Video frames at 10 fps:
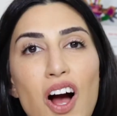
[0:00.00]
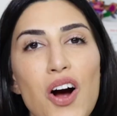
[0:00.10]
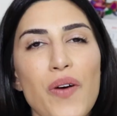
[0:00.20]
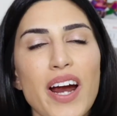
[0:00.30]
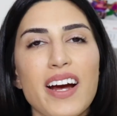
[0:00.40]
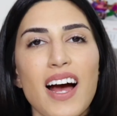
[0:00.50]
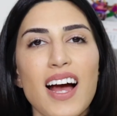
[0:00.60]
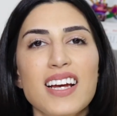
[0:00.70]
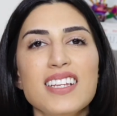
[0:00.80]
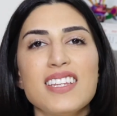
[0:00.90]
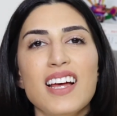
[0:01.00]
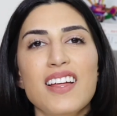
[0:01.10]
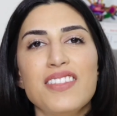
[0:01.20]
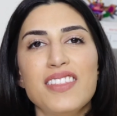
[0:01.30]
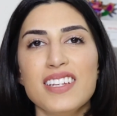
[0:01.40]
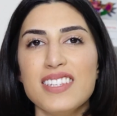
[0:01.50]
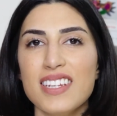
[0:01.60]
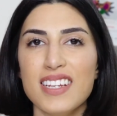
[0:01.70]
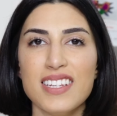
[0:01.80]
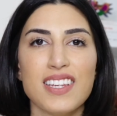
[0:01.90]
Alright guys, this
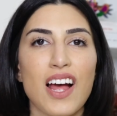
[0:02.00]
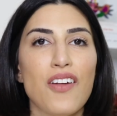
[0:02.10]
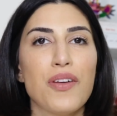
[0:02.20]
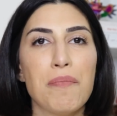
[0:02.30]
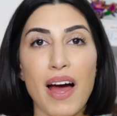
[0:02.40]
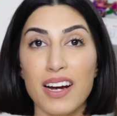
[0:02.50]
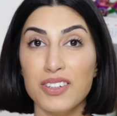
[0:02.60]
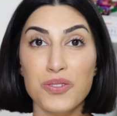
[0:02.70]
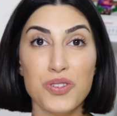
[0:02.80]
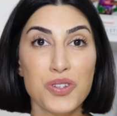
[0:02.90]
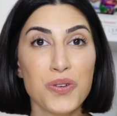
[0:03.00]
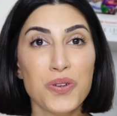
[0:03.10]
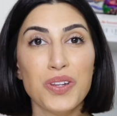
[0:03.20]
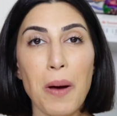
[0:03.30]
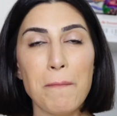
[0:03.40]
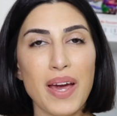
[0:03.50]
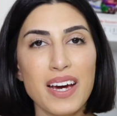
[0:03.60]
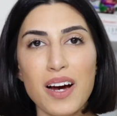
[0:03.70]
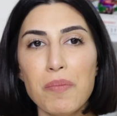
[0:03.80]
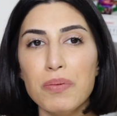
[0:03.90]
is the back to school
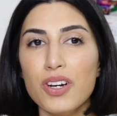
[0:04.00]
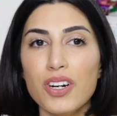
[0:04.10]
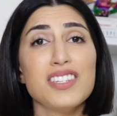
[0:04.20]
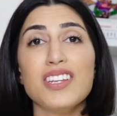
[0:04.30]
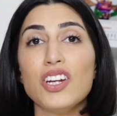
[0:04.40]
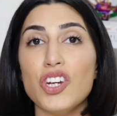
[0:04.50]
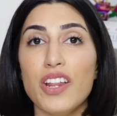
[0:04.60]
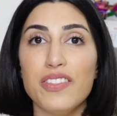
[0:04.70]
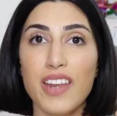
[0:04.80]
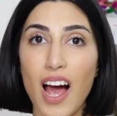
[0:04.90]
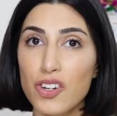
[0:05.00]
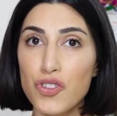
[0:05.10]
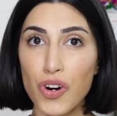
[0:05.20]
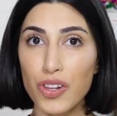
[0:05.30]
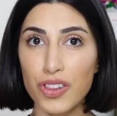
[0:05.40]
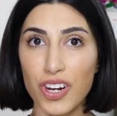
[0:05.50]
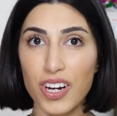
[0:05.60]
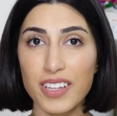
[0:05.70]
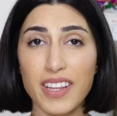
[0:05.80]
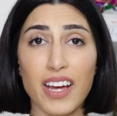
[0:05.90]
makeup look. Such a natural
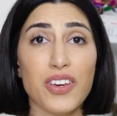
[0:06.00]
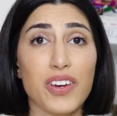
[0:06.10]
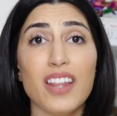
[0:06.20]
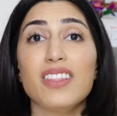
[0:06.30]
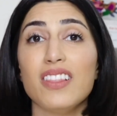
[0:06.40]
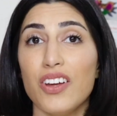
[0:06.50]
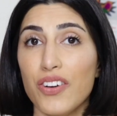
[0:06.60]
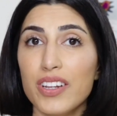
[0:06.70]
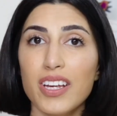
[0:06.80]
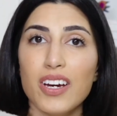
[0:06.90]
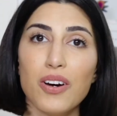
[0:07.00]
look that you can literally